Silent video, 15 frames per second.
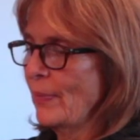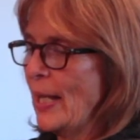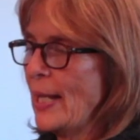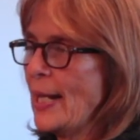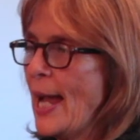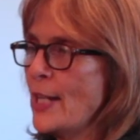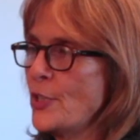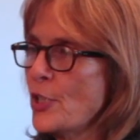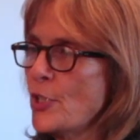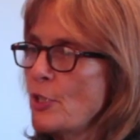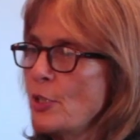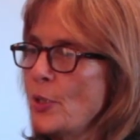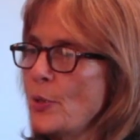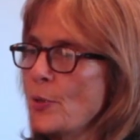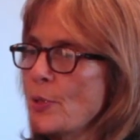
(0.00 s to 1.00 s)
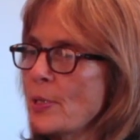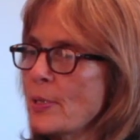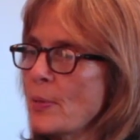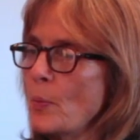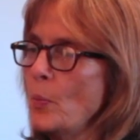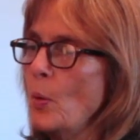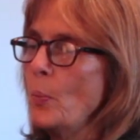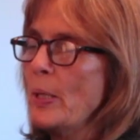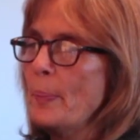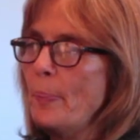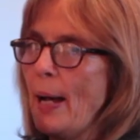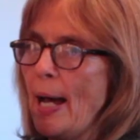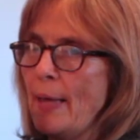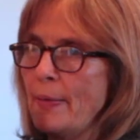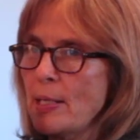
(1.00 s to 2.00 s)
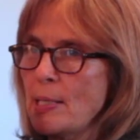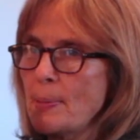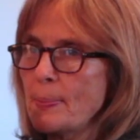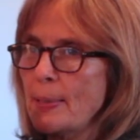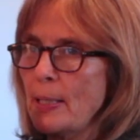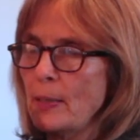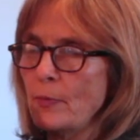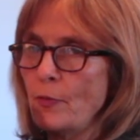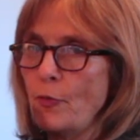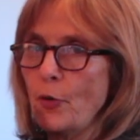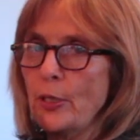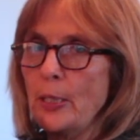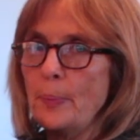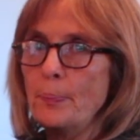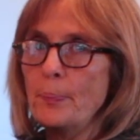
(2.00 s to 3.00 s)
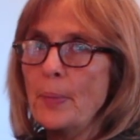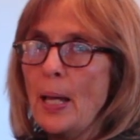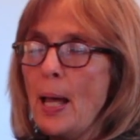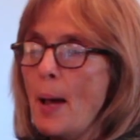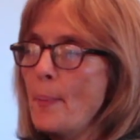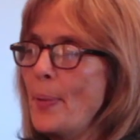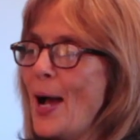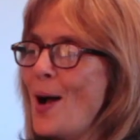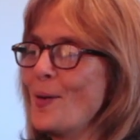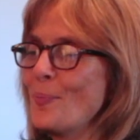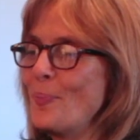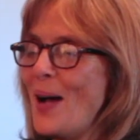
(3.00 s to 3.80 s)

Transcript: And I just use, well, we buy this in 40-pound